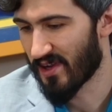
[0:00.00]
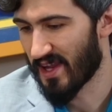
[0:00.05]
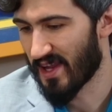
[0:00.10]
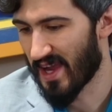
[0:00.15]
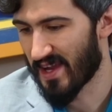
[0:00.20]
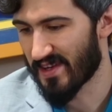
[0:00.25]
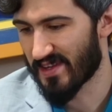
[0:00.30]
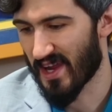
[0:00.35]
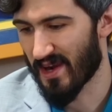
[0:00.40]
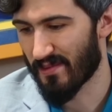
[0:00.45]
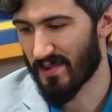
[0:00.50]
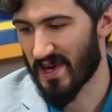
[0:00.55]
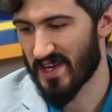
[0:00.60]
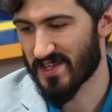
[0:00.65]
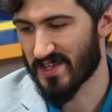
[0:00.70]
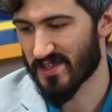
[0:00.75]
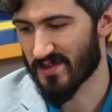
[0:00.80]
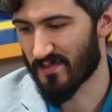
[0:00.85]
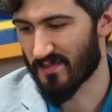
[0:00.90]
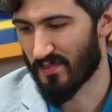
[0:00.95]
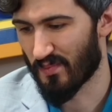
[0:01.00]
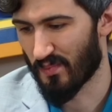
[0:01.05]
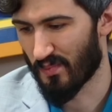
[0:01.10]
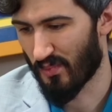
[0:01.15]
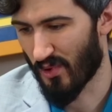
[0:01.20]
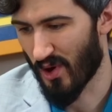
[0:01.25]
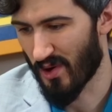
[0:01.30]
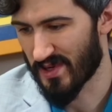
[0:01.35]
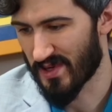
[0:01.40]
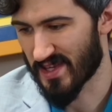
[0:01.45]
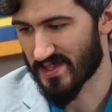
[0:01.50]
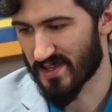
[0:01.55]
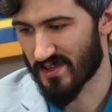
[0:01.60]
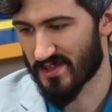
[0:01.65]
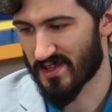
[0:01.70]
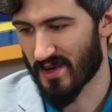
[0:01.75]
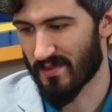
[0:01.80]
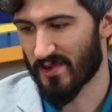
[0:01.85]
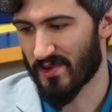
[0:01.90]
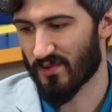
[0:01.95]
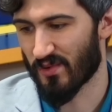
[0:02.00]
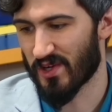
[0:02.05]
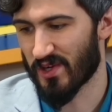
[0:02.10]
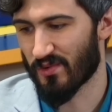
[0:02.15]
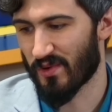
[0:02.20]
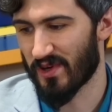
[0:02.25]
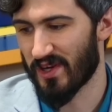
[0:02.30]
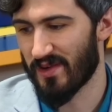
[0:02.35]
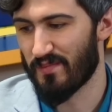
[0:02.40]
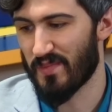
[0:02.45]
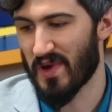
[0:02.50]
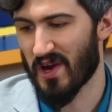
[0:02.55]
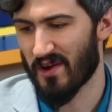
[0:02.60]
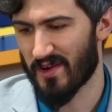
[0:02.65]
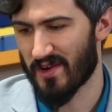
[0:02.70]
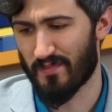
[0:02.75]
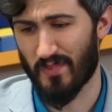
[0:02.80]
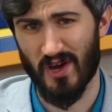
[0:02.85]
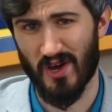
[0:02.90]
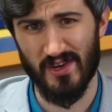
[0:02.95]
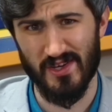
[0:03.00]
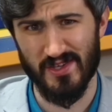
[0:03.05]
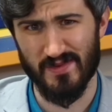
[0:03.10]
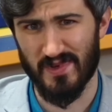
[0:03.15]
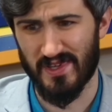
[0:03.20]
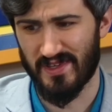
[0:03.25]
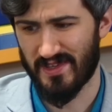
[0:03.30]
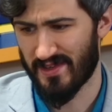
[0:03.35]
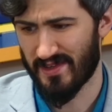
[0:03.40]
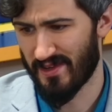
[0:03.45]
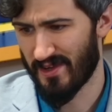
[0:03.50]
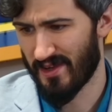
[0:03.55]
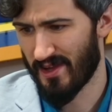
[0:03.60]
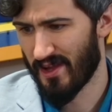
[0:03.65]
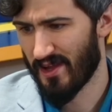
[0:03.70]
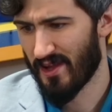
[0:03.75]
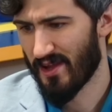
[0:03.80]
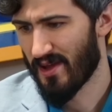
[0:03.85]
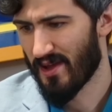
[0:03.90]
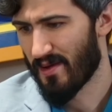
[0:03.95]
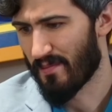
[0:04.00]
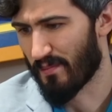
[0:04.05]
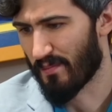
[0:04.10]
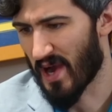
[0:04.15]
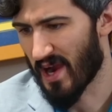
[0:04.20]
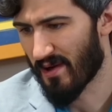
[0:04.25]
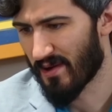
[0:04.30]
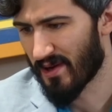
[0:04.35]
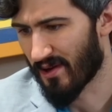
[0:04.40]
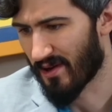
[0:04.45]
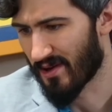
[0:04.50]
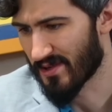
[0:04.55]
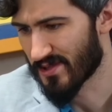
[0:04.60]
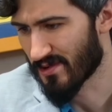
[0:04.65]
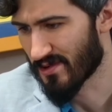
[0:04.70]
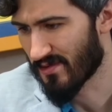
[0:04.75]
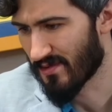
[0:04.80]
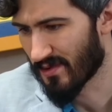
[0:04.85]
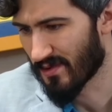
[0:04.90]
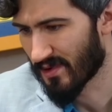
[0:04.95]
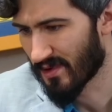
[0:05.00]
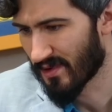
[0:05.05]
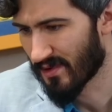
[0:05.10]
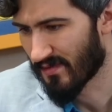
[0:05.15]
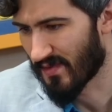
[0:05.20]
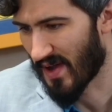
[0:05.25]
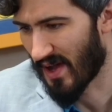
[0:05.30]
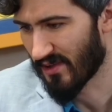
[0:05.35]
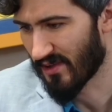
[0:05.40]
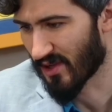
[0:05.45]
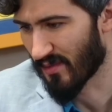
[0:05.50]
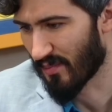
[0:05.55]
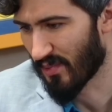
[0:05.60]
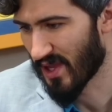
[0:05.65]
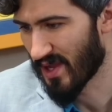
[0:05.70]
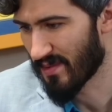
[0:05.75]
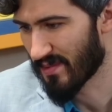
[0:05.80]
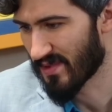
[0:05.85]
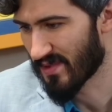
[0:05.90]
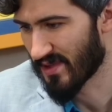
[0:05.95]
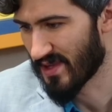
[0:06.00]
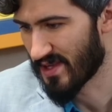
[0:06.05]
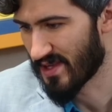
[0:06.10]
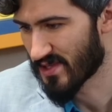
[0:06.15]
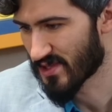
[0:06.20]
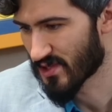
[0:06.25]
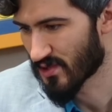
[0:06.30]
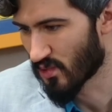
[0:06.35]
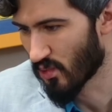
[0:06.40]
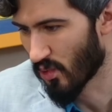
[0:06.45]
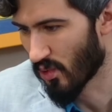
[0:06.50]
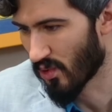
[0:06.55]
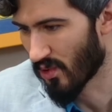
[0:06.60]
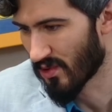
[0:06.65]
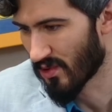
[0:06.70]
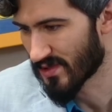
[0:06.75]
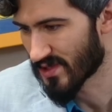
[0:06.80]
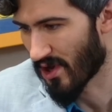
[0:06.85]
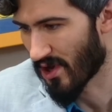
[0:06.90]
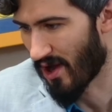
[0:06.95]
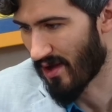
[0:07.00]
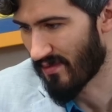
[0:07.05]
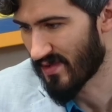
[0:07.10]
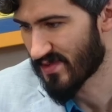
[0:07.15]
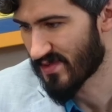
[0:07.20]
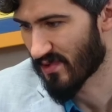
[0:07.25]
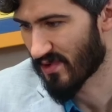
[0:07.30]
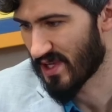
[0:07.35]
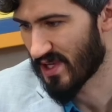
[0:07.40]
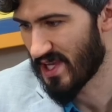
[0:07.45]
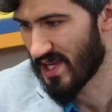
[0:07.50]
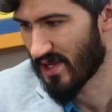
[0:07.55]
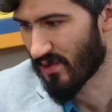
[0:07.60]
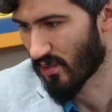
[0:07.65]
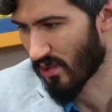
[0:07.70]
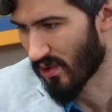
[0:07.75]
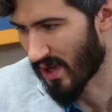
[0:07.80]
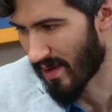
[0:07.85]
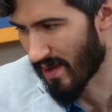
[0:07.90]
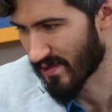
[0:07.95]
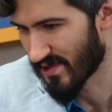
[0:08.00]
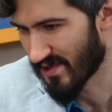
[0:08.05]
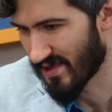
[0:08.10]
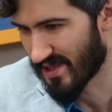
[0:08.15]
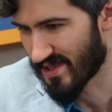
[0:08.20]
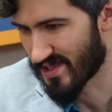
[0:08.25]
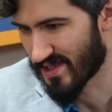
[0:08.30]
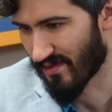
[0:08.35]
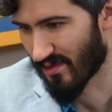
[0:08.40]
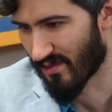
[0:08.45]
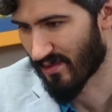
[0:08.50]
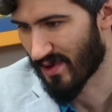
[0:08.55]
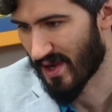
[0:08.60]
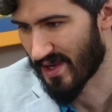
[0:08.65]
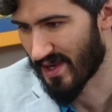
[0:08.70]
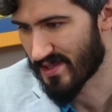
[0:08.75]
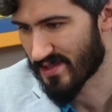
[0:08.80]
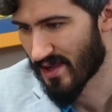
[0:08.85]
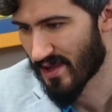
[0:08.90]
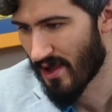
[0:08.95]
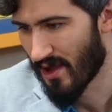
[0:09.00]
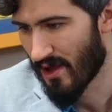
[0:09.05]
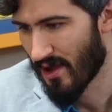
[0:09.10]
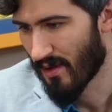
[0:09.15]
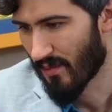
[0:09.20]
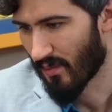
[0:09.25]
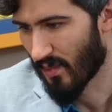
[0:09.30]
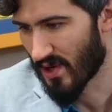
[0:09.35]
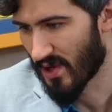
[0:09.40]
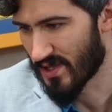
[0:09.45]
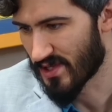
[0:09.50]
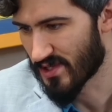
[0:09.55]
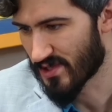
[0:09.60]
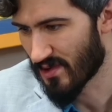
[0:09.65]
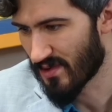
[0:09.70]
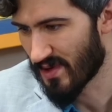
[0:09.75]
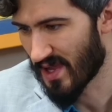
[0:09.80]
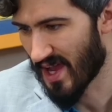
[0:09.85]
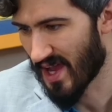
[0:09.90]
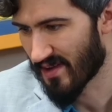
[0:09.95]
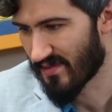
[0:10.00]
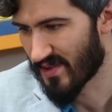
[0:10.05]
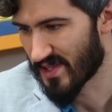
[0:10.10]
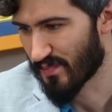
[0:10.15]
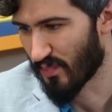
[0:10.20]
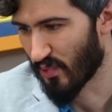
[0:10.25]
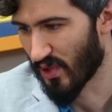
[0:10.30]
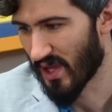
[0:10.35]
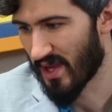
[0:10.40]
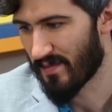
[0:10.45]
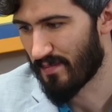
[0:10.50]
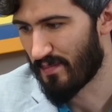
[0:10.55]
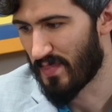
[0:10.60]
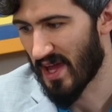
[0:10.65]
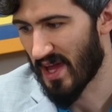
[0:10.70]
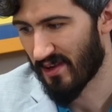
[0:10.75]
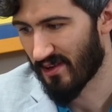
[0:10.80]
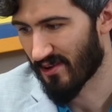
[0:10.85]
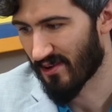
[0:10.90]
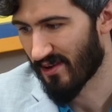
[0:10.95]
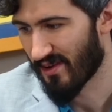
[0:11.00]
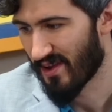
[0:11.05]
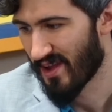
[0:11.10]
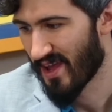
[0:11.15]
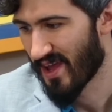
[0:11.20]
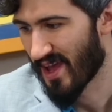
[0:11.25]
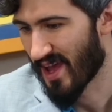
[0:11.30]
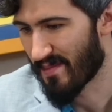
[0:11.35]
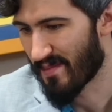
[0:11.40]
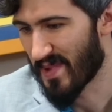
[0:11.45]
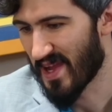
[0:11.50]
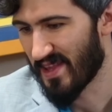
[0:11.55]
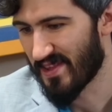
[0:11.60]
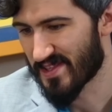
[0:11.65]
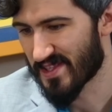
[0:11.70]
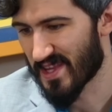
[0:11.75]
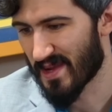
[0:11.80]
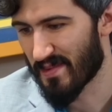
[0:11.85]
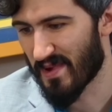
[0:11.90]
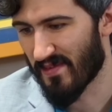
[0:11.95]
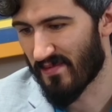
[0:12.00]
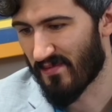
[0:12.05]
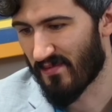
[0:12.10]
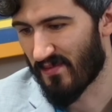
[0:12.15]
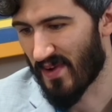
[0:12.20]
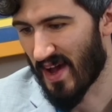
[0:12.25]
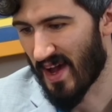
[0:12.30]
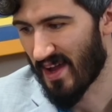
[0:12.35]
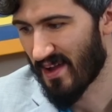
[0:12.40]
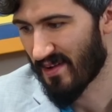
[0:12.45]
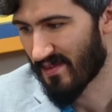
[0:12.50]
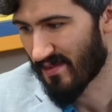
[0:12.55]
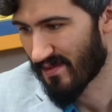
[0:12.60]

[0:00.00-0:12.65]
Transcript: anti racism protest in the summer of 2020 merited punishment. Byron also filed a complaint with the school's Office for Equal Opportunity and Civil Rights, where the student activist blamed Bettinger and made the statement five,